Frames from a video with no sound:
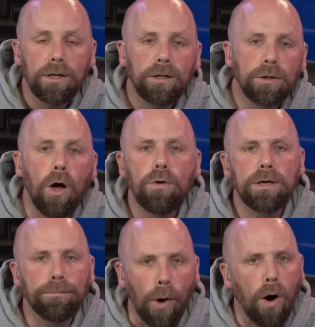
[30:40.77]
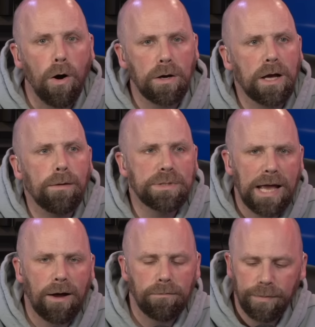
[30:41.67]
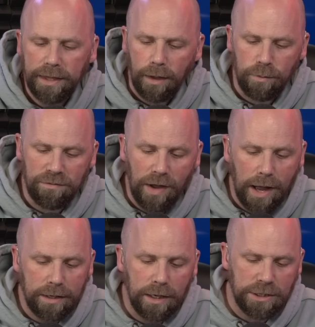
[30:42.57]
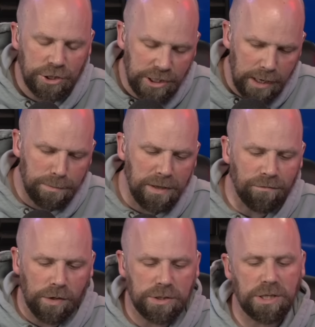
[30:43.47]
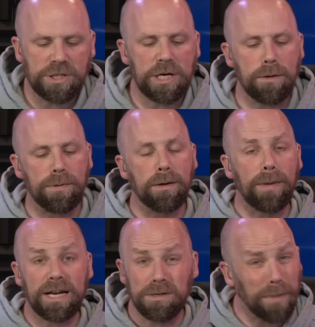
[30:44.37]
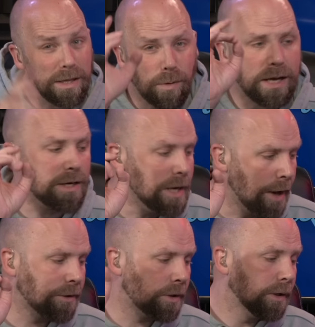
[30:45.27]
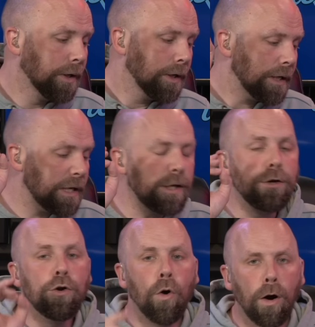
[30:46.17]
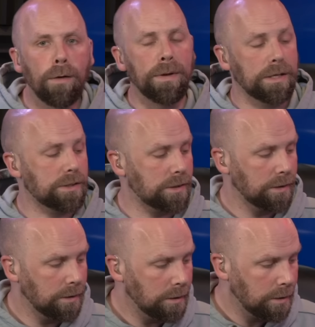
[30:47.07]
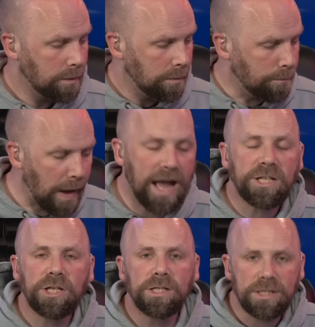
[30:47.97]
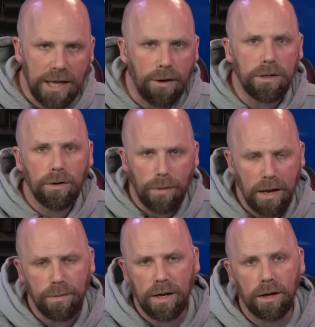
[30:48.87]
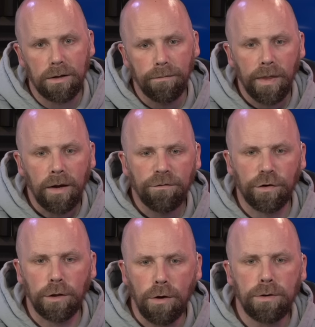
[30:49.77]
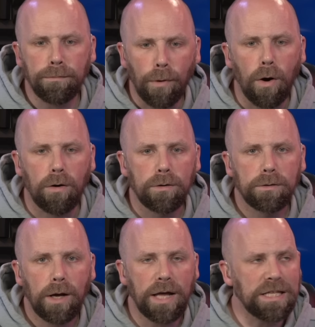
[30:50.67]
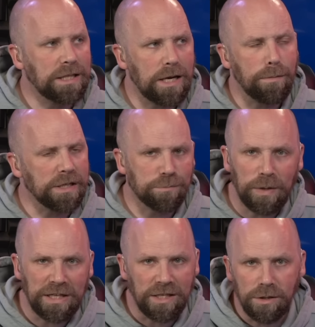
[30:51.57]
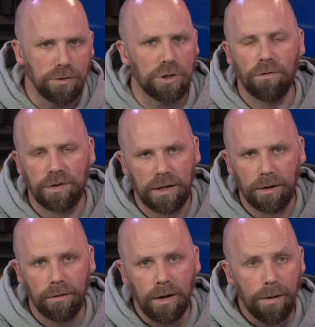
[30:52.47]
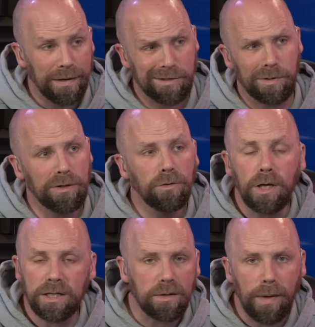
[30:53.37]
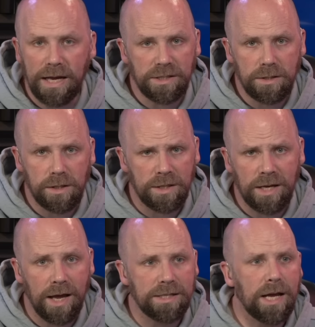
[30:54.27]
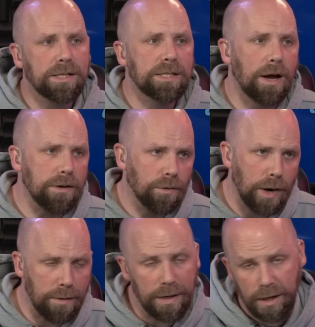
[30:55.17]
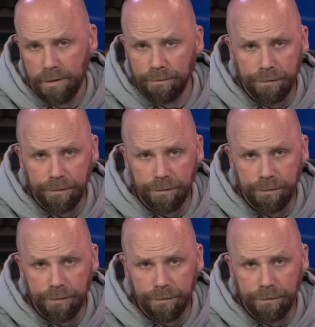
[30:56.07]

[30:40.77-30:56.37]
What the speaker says: Logan Paul comes out, and we've got a champion versus champion match. And by the way, another enormous match in Saudi Arabia for Logan Paul. I think that he must be huge over there. Because when you look at the matches that this guy's had, Saudi Arabia